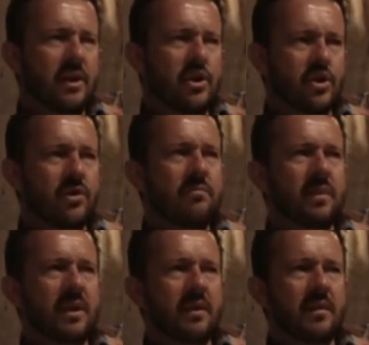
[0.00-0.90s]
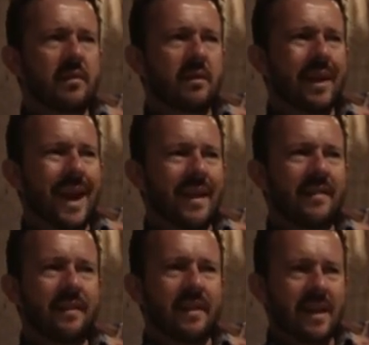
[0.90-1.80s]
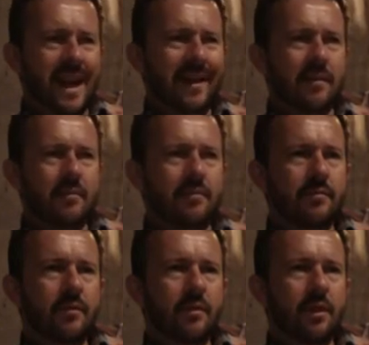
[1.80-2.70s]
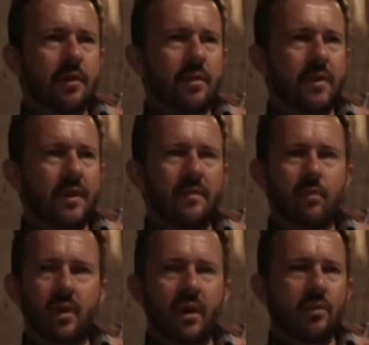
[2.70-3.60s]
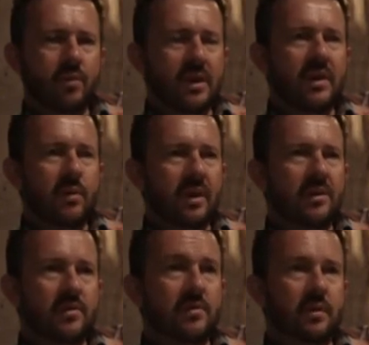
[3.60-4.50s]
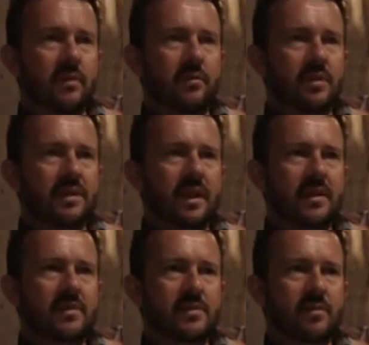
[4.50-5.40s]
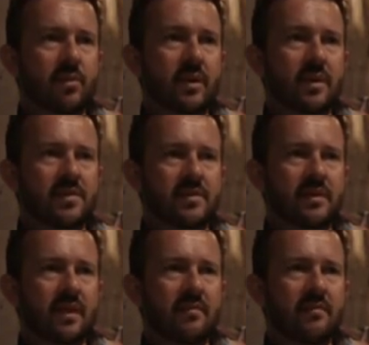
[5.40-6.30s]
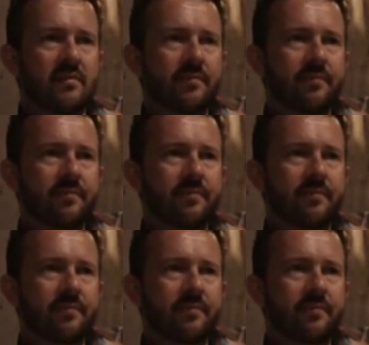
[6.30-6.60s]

it shouldn't mean anything negative, other than we are really willing to do whatever it takes to bring this to life.